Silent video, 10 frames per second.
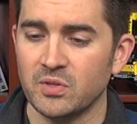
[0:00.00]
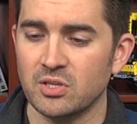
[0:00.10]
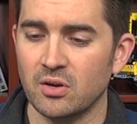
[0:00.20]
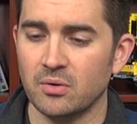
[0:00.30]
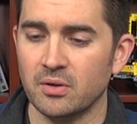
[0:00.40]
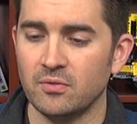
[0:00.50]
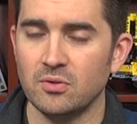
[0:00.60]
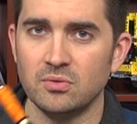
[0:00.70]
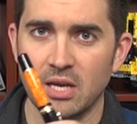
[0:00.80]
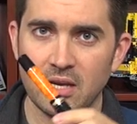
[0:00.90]
So if
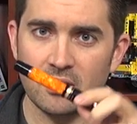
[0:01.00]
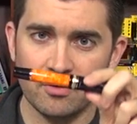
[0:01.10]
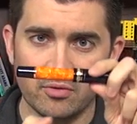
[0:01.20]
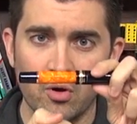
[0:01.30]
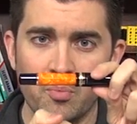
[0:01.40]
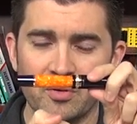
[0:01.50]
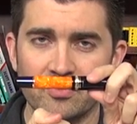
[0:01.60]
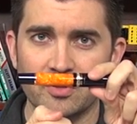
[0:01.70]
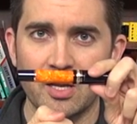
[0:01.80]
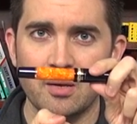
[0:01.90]
you take an open
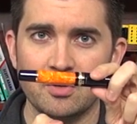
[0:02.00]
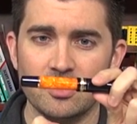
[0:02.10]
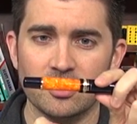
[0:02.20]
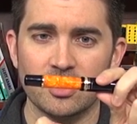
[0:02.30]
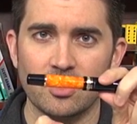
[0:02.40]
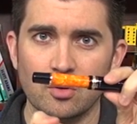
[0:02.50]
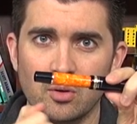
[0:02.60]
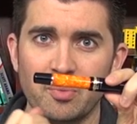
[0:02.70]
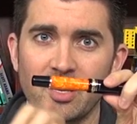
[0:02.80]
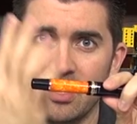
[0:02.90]
flame to your
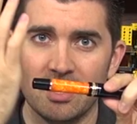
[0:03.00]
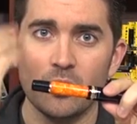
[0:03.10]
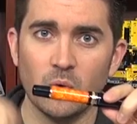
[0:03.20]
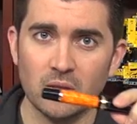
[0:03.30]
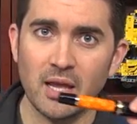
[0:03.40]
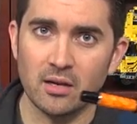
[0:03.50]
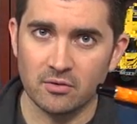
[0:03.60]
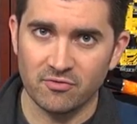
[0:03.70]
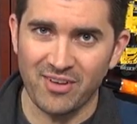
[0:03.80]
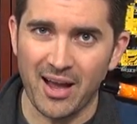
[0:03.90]
celluloid pen, it will light
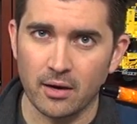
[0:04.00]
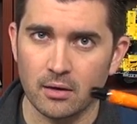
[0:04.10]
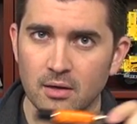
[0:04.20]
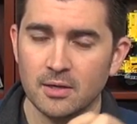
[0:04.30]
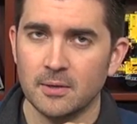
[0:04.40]
on fire.